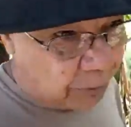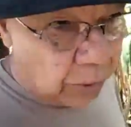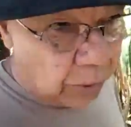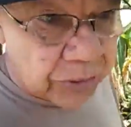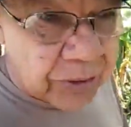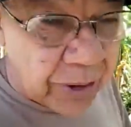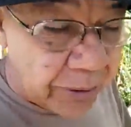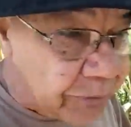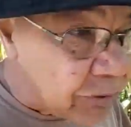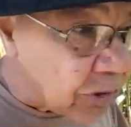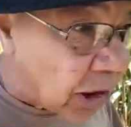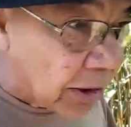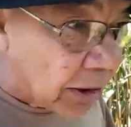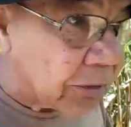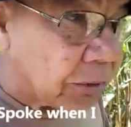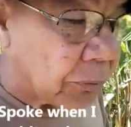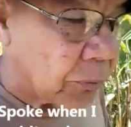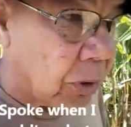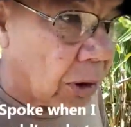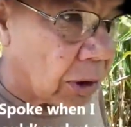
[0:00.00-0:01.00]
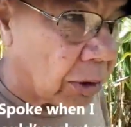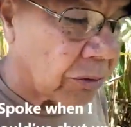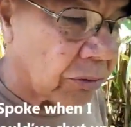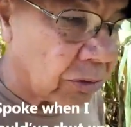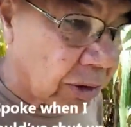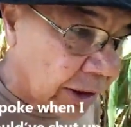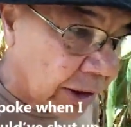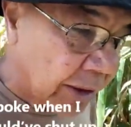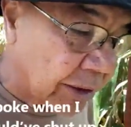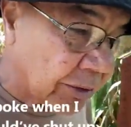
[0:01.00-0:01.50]
course, I've done the wrong
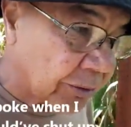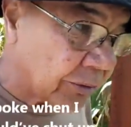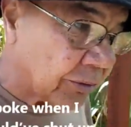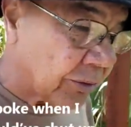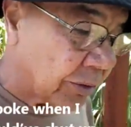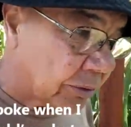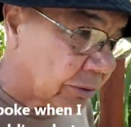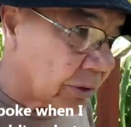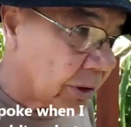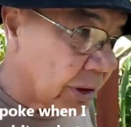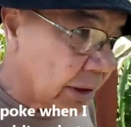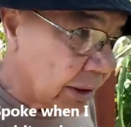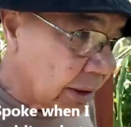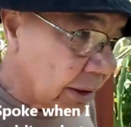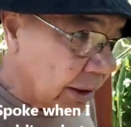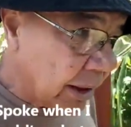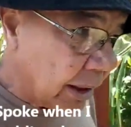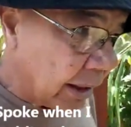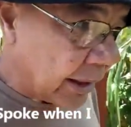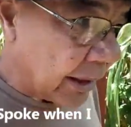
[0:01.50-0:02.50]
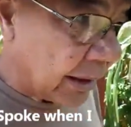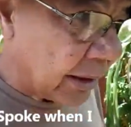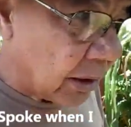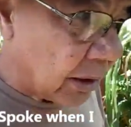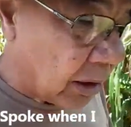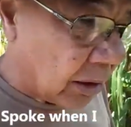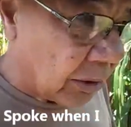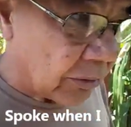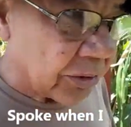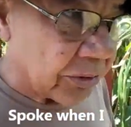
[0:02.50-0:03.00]
things and
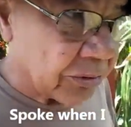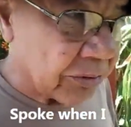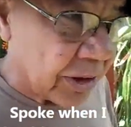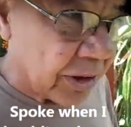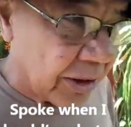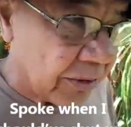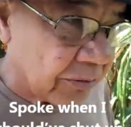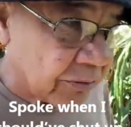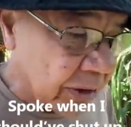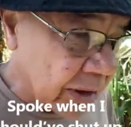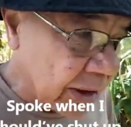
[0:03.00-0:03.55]
all this stuff.